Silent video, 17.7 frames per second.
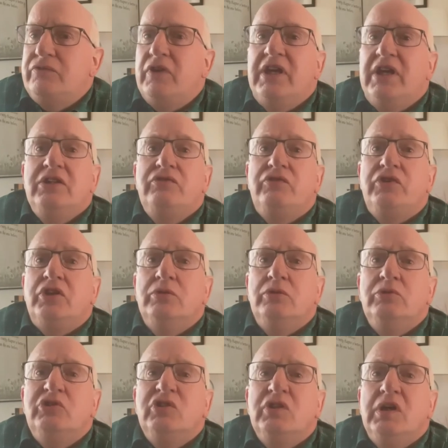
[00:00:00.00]
for his
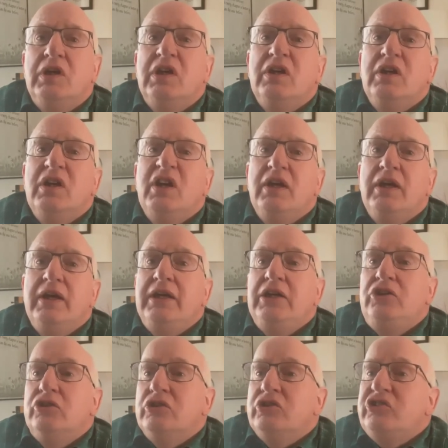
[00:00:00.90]
views. He
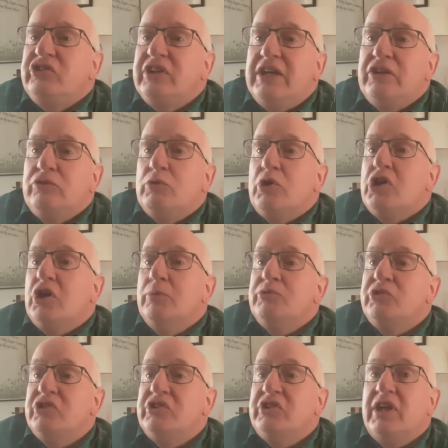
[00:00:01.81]
just says what
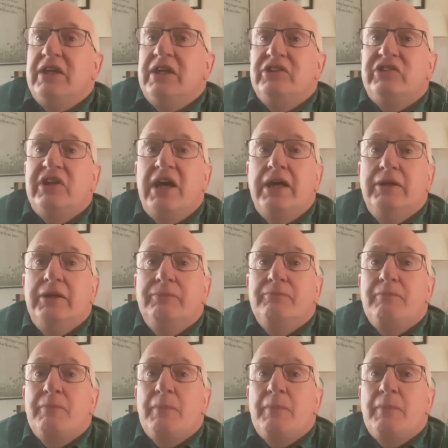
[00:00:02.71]
comes into his head.